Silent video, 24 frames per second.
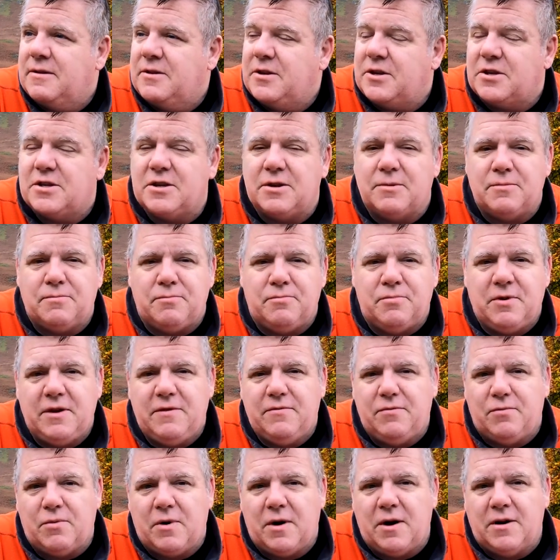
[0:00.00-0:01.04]
Just a
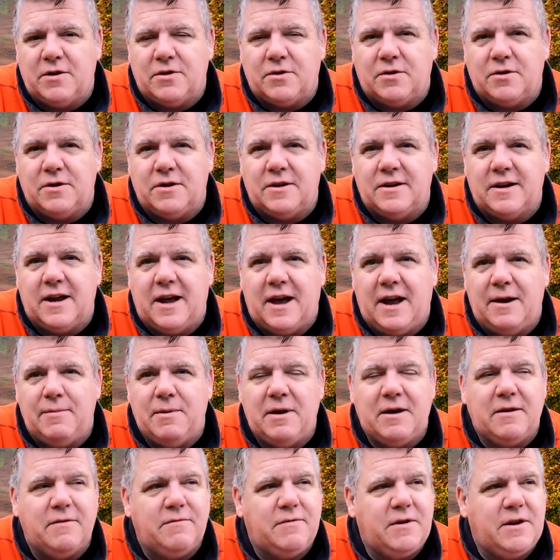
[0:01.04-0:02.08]
brief word on, I
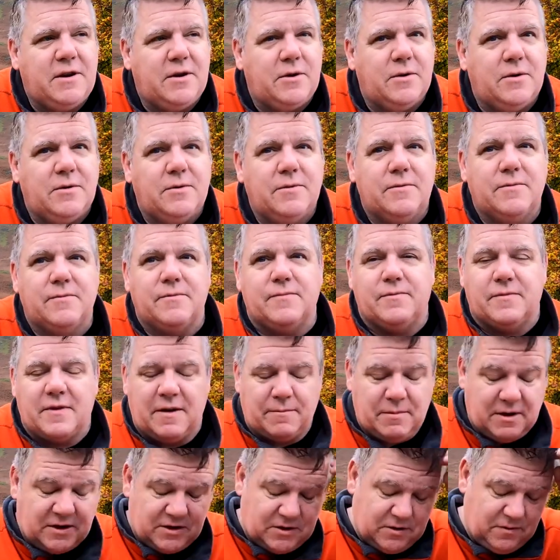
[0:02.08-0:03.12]
made two
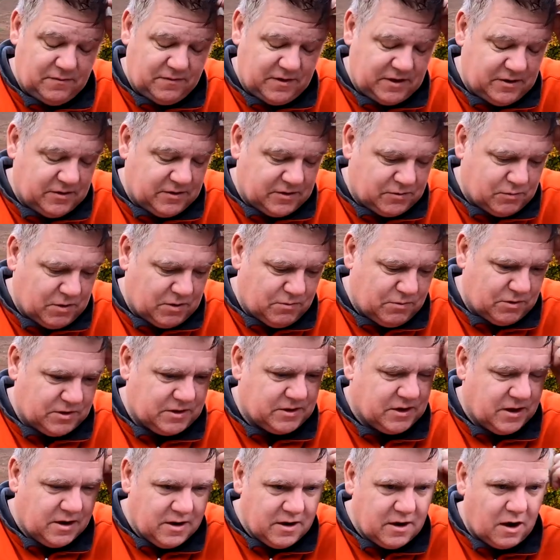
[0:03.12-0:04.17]
videos. One was
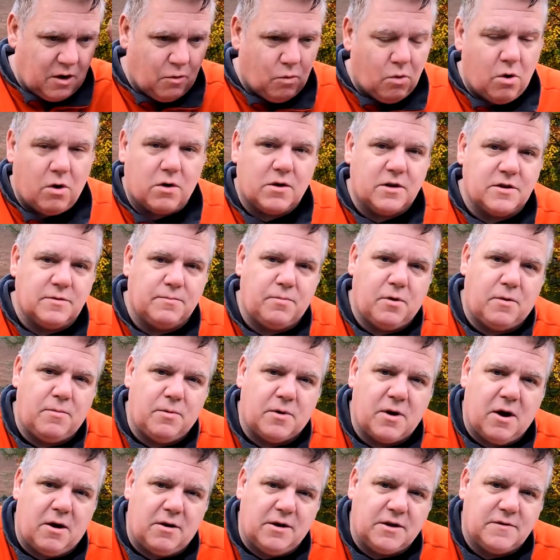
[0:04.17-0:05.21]
a walk to Paul
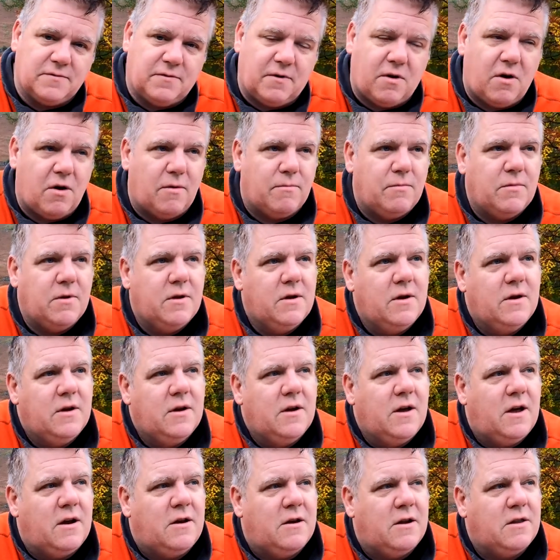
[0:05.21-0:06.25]
McCartney's farm.
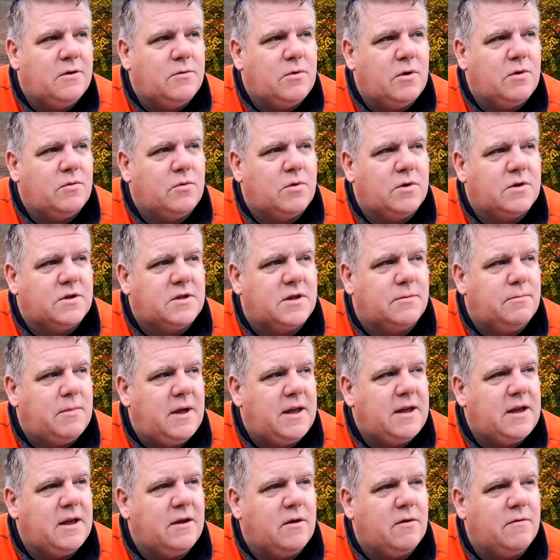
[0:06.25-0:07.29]
Another one was the
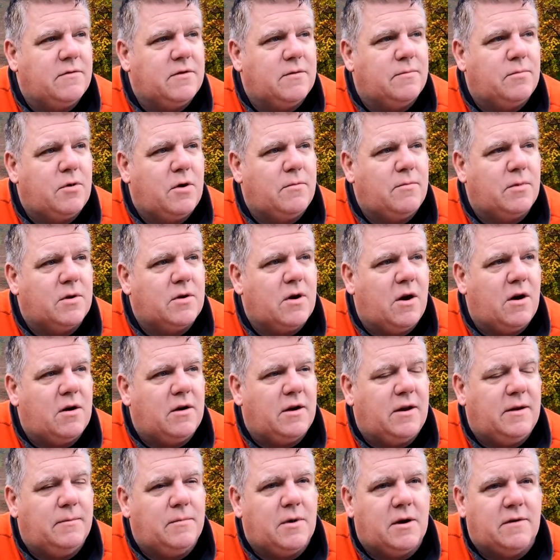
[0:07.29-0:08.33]
making of the Paul
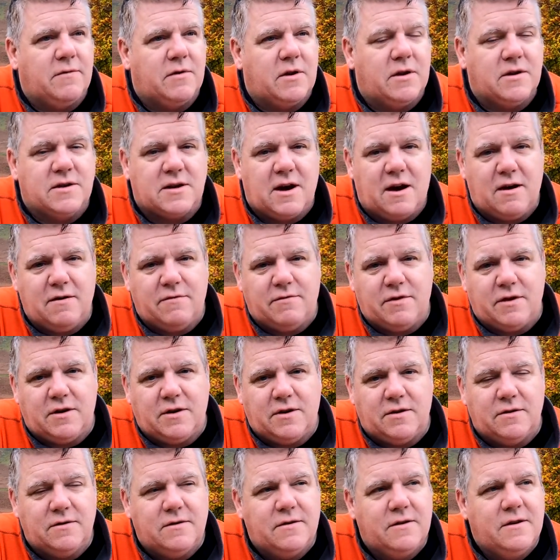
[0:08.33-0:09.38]
McCartney Mull of Kintyre
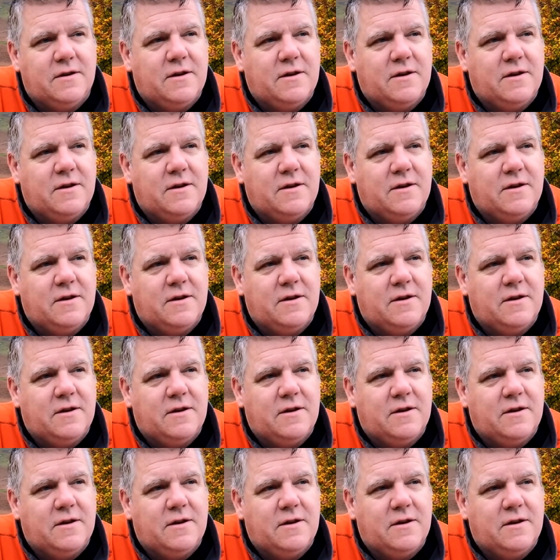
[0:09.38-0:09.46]
video.